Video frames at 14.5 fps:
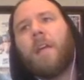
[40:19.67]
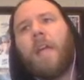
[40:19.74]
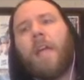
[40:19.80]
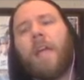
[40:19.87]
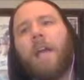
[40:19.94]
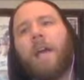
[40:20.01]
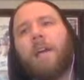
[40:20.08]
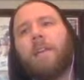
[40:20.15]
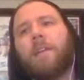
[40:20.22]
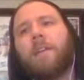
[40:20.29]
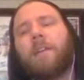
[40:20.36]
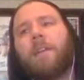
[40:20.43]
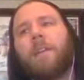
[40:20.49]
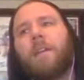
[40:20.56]
And
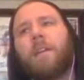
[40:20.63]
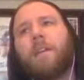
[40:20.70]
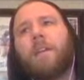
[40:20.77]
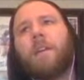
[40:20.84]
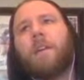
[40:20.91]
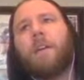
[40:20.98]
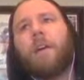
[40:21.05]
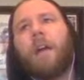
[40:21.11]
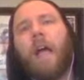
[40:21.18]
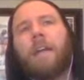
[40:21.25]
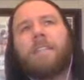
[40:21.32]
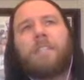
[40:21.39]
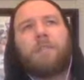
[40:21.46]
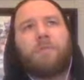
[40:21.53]

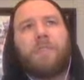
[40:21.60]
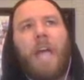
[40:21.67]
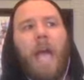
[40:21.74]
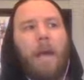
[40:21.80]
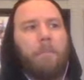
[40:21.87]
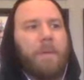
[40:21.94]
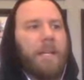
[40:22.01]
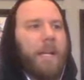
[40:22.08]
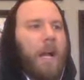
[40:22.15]
as this was happening,